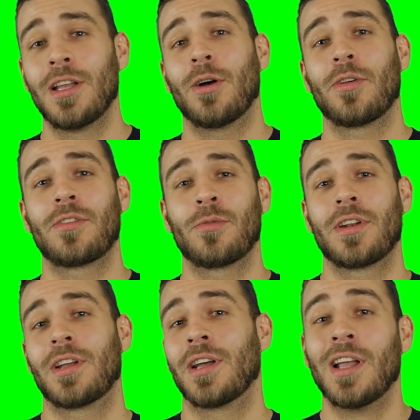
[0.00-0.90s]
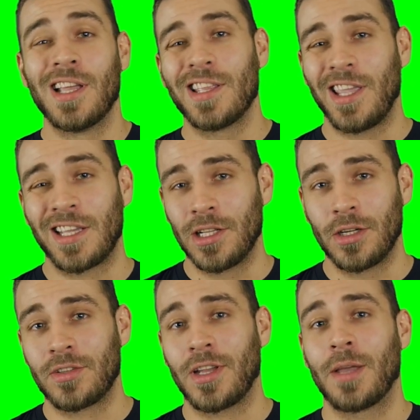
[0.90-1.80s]
Also wanna take a
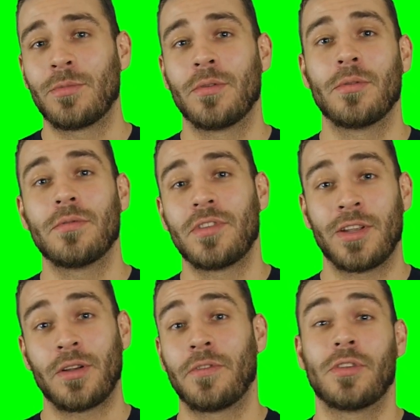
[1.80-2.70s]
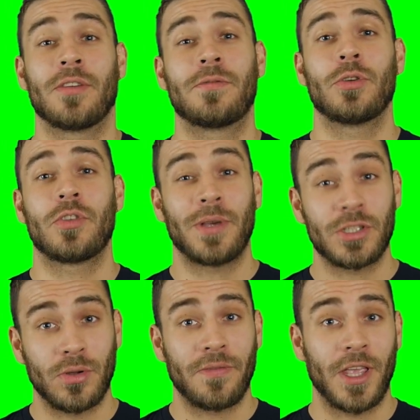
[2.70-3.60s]
little time to send a few
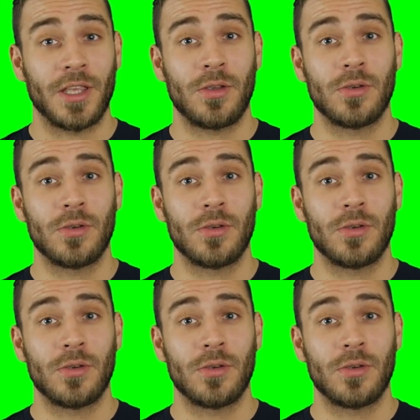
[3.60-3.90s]
special thank